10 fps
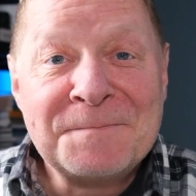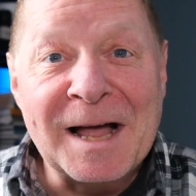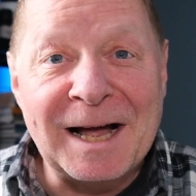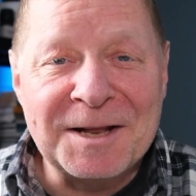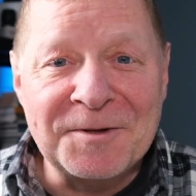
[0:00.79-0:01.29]

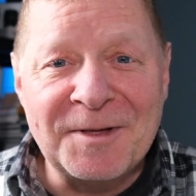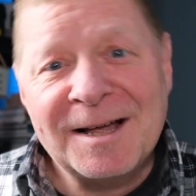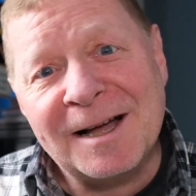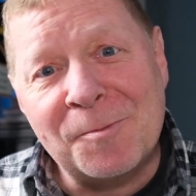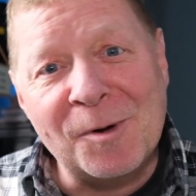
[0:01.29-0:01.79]
Hello
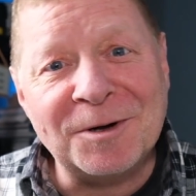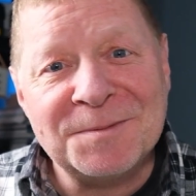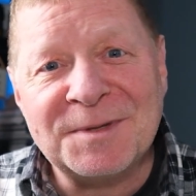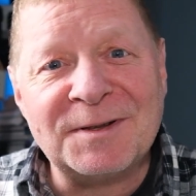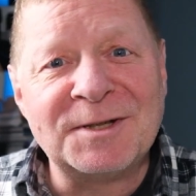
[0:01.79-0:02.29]
there and
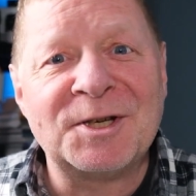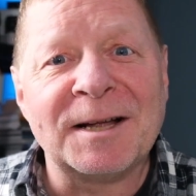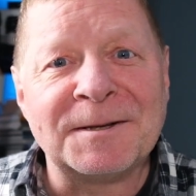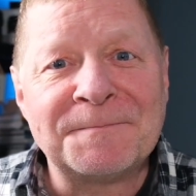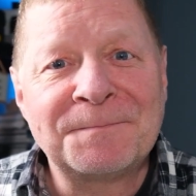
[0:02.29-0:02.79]
welcome to the
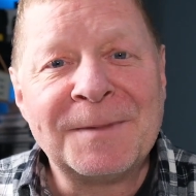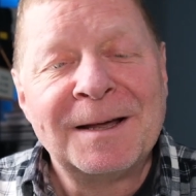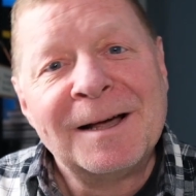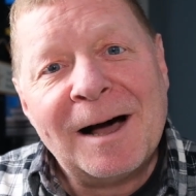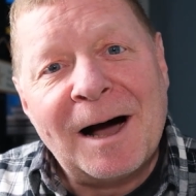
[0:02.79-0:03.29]
channel.
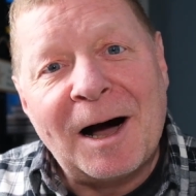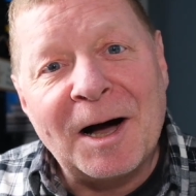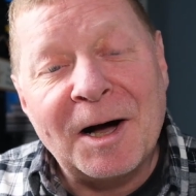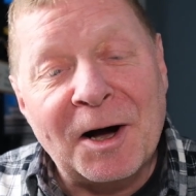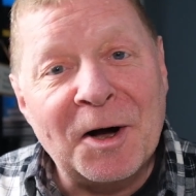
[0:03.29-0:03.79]

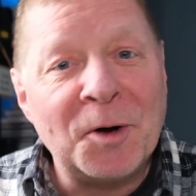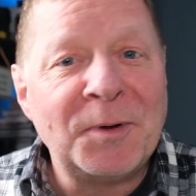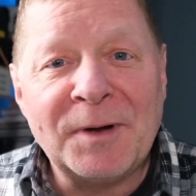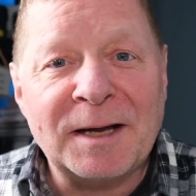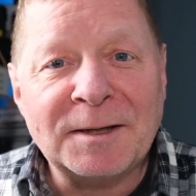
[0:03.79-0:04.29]
I hope
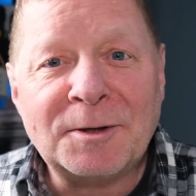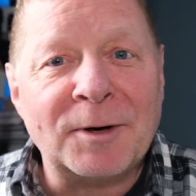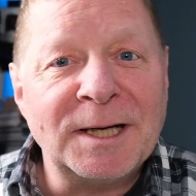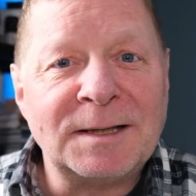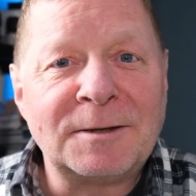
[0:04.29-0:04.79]
you had a
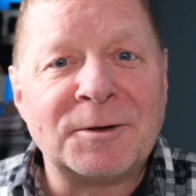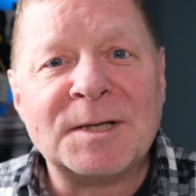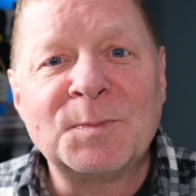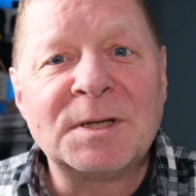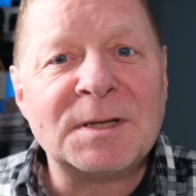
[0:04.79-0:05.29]
great
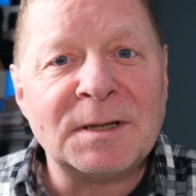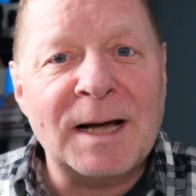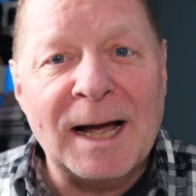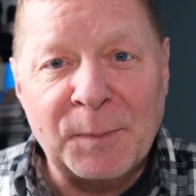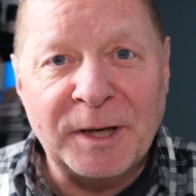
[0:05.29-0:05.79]
Christmas and
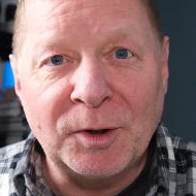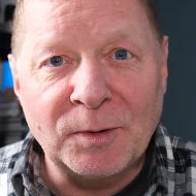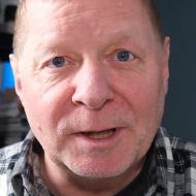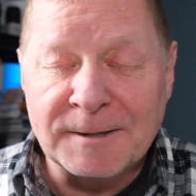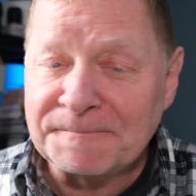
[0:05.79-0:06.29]
a happy new
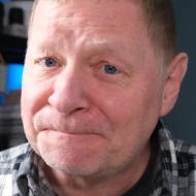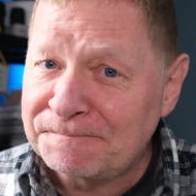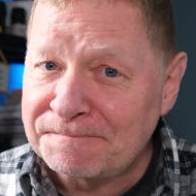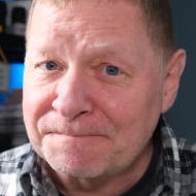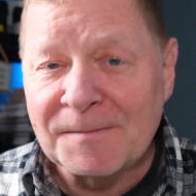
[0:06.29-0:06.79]
year.
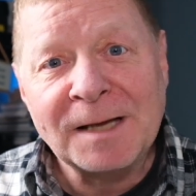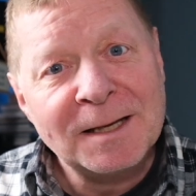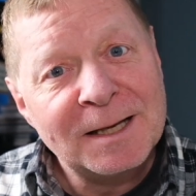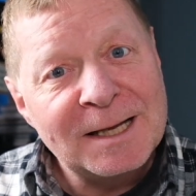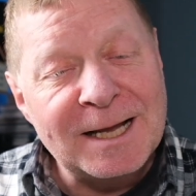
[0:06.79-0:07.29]

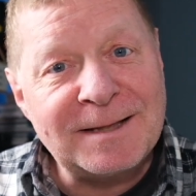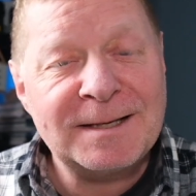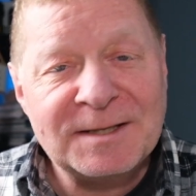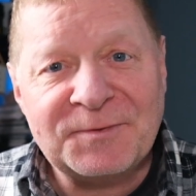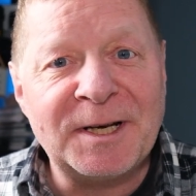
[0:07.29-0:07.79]
In
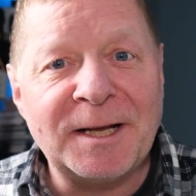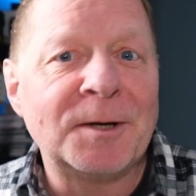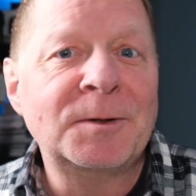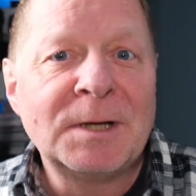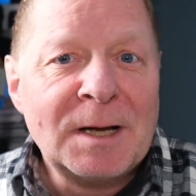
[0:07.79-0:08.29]
this
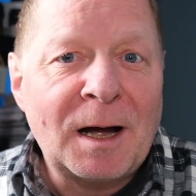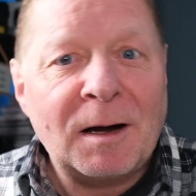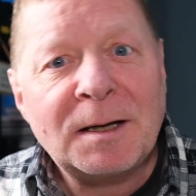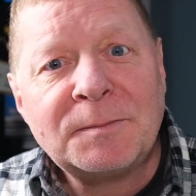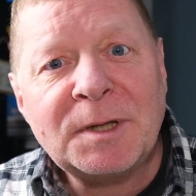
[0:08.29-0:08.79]
video
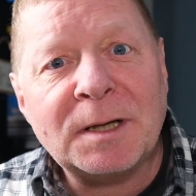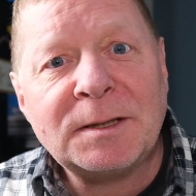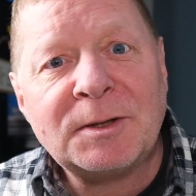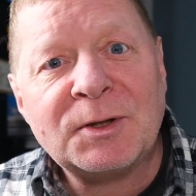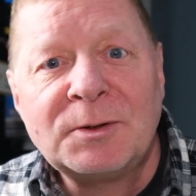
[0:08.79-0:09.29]
I'm
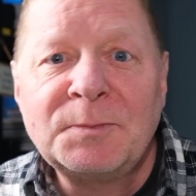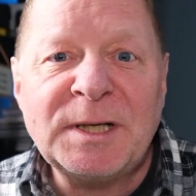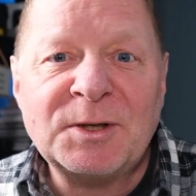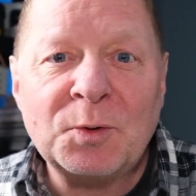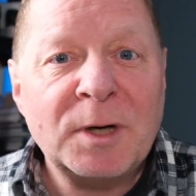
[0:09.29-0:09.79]
going to
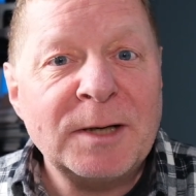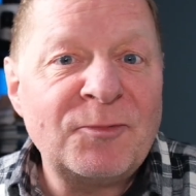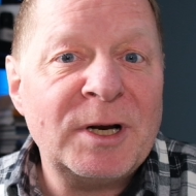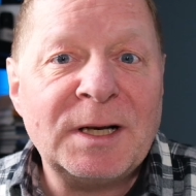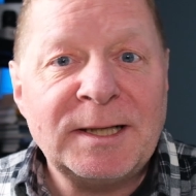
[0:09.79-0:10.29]
be talking
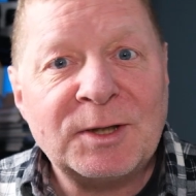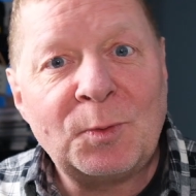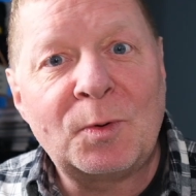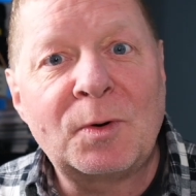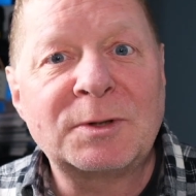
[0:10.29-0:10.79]
really
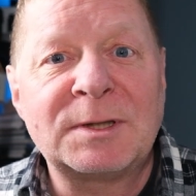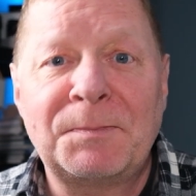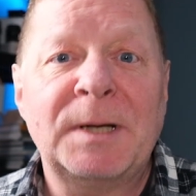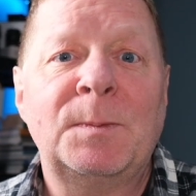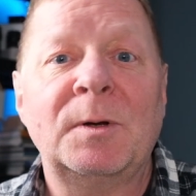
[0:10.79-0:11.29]
towards
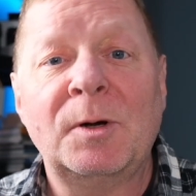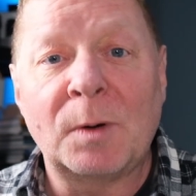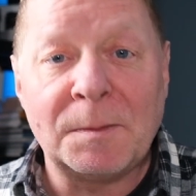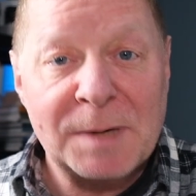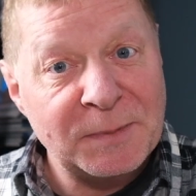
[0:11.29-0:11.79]
people
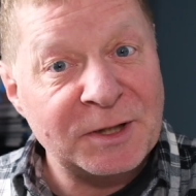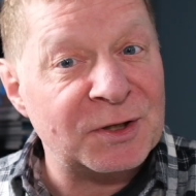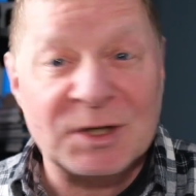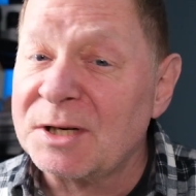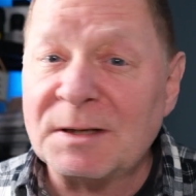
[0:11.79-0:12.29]
who are maybe
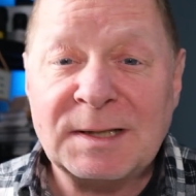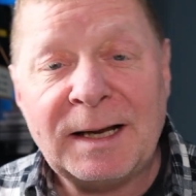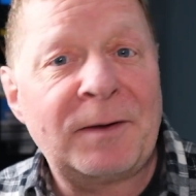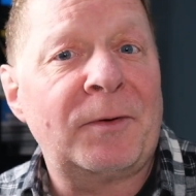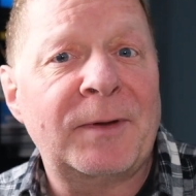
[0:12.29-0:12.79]
just starting
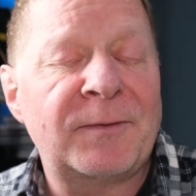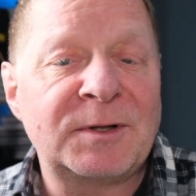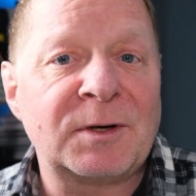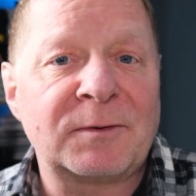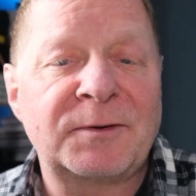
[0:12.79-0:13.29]
out on their
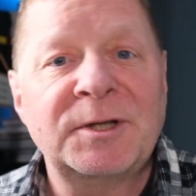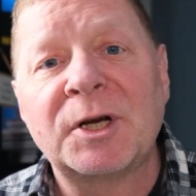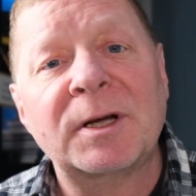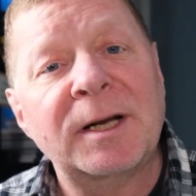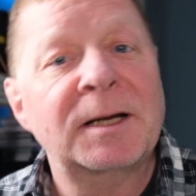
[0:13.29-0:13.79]
photography
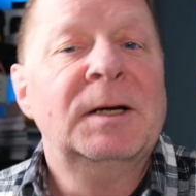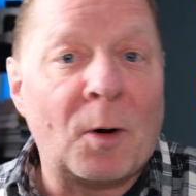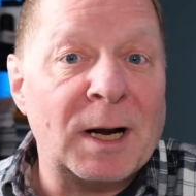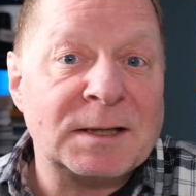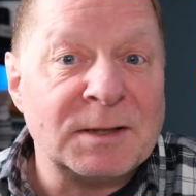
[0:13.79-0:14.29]
journey
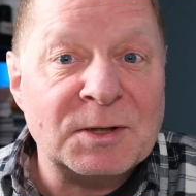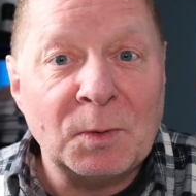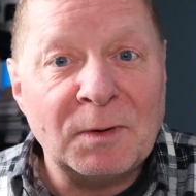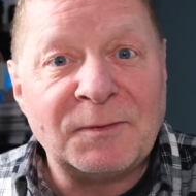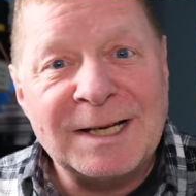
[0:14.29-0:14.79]
or at a
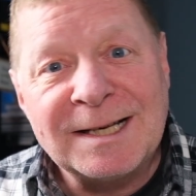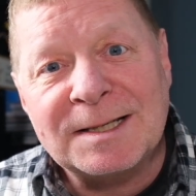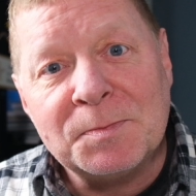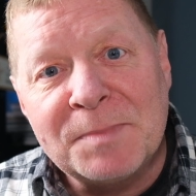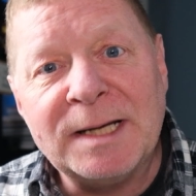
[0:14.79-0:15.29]
sort of
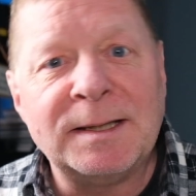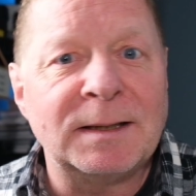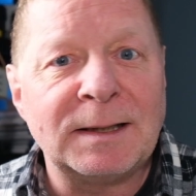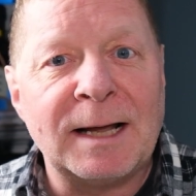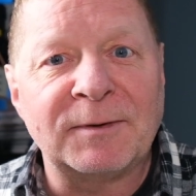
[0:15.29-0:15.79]

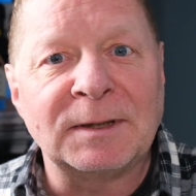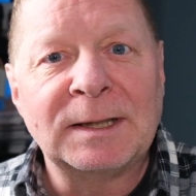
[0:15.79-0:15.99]
intermediate level.